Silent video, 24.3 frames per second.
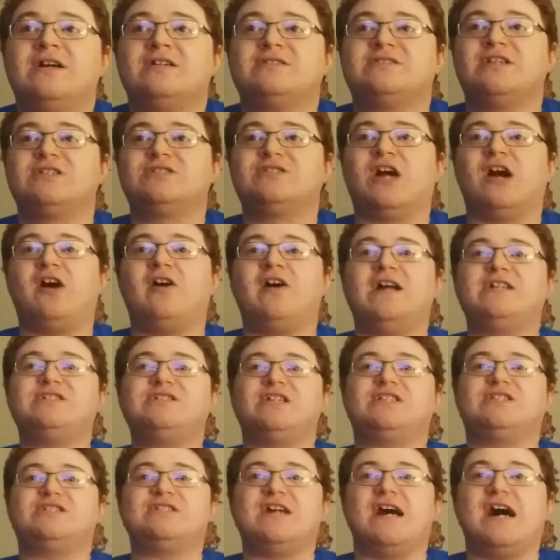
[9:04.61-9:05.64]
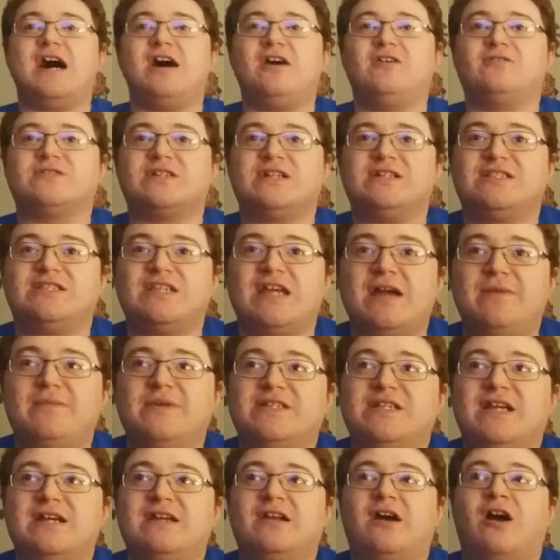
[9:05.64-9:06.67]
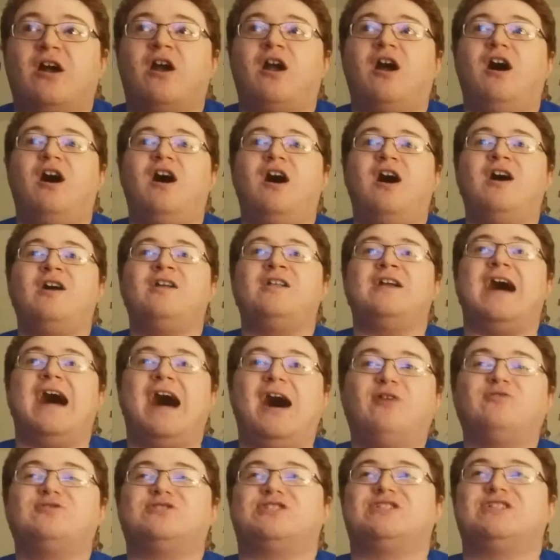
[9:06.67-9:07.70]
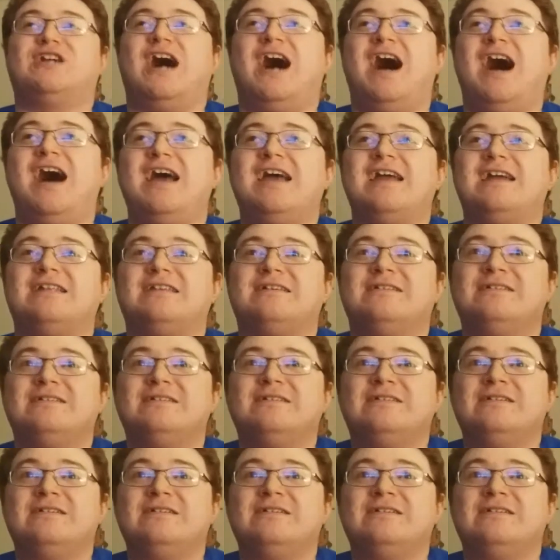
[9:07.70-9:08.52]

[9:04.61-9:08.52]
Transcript: Cesaro, AJ Styles, and Sami Zayn are all outside.